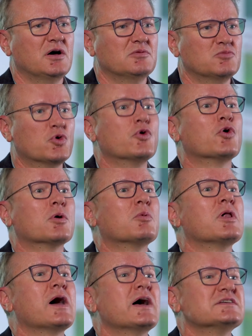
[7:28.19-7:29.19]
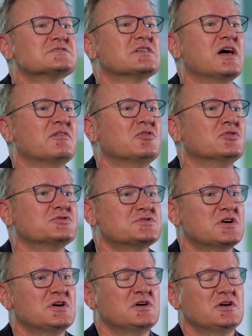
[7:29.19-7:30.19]
more normalized
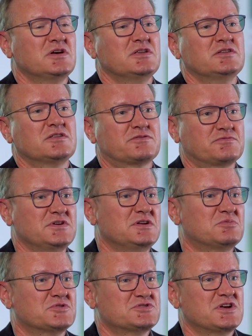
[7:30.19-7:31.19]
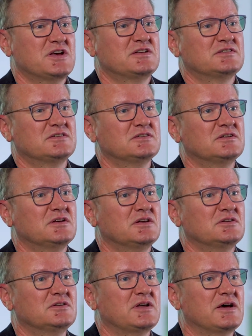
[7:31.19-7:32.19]
levels in the 3%
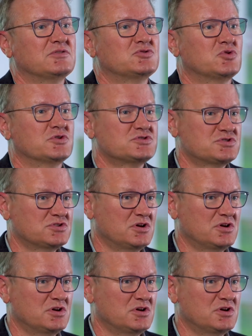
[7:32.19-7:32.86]
and down towards